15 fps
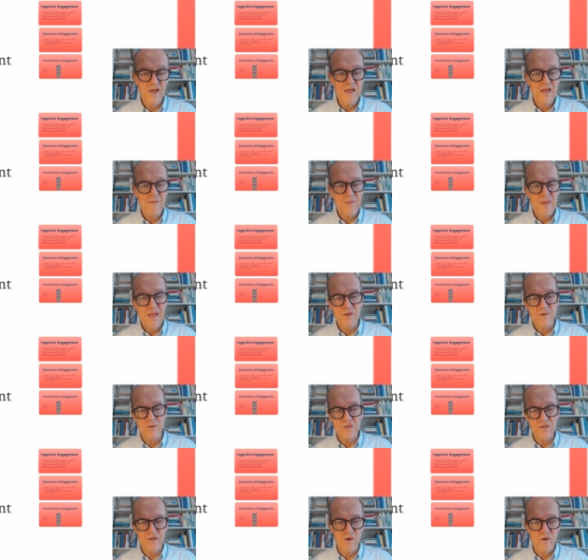and
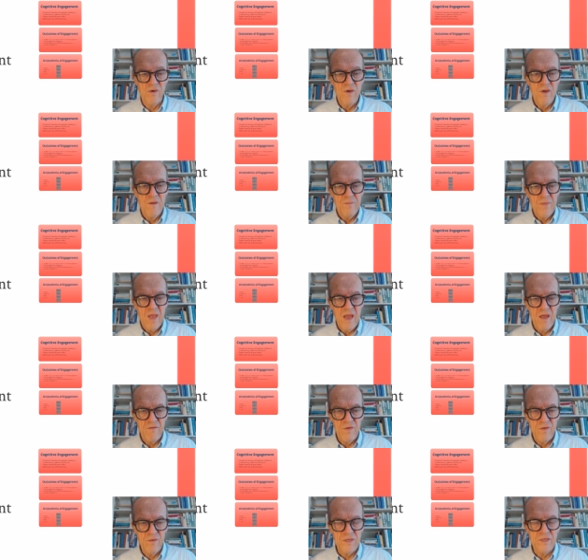also have a
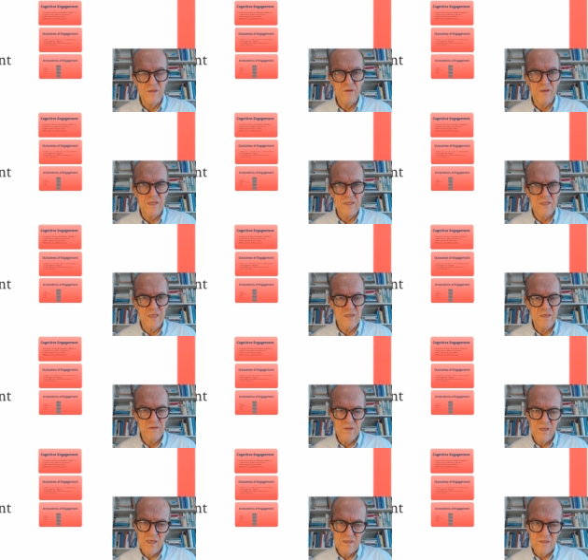look
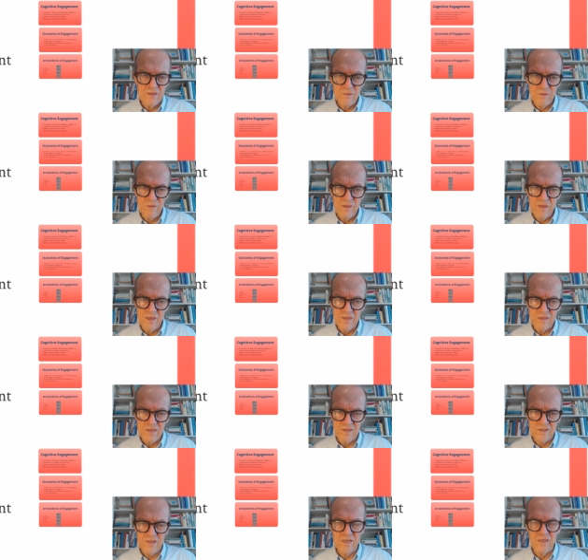into the
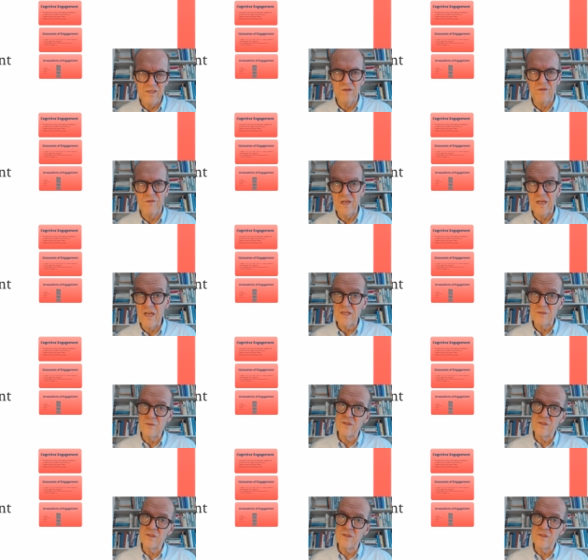antecedents of engagement,